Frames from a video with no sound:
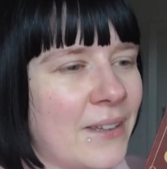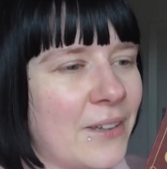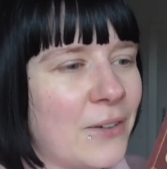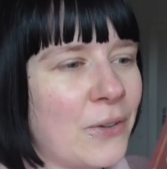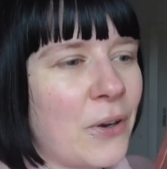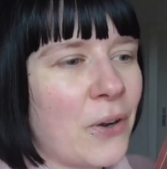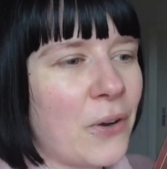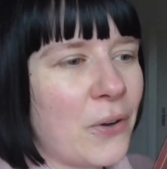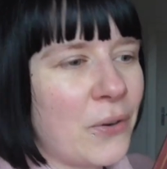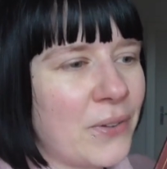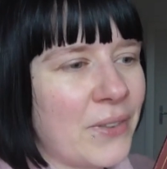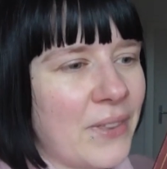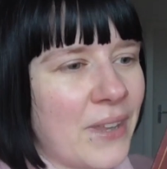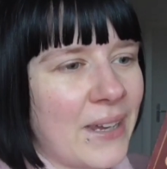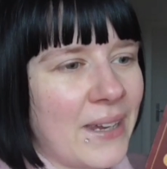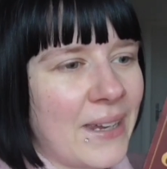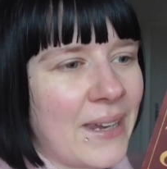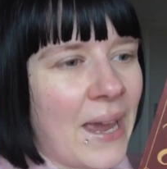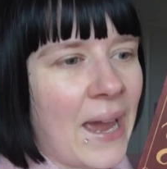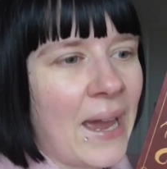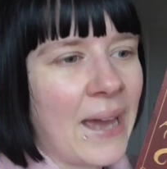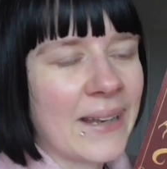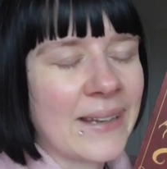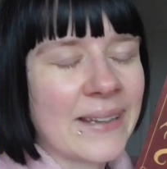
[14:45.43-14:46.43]

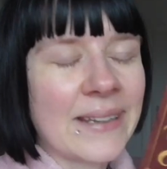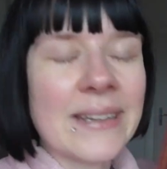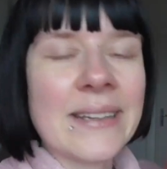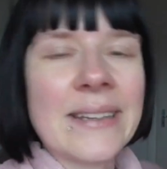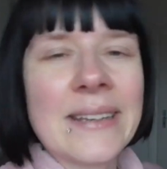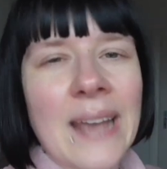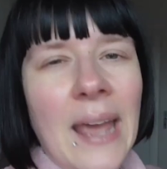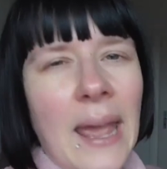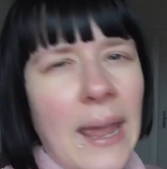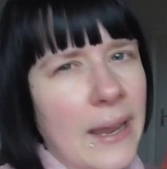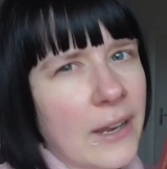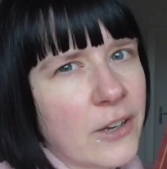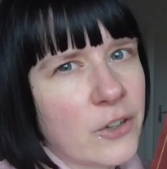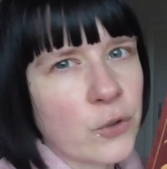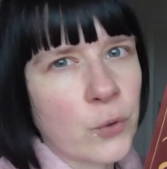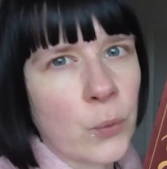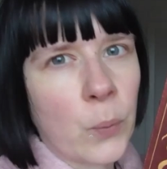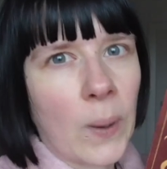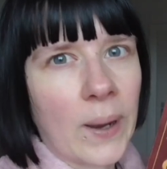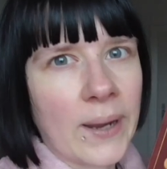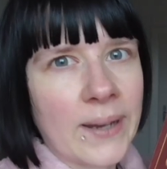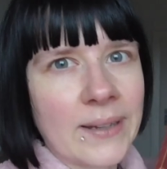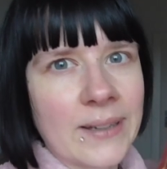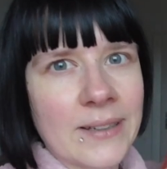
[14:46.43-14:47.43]
they didn't age
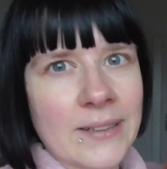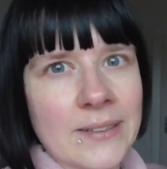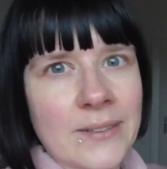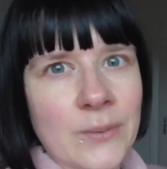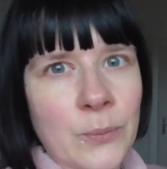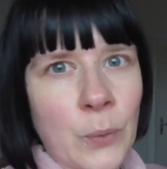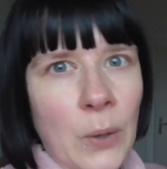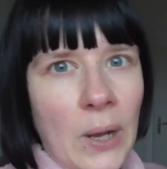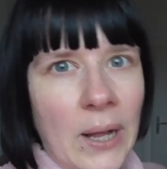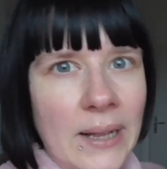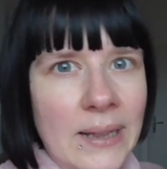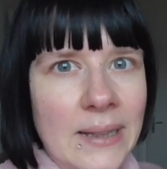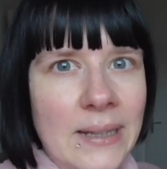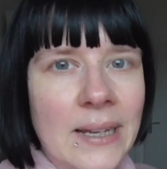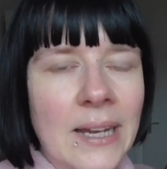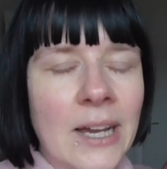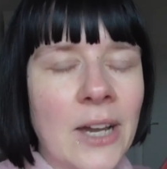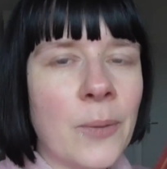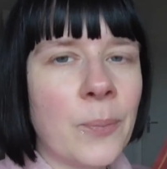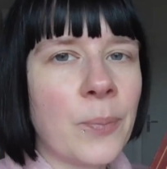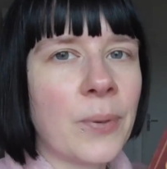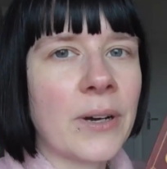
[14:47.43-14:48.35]
quite as well,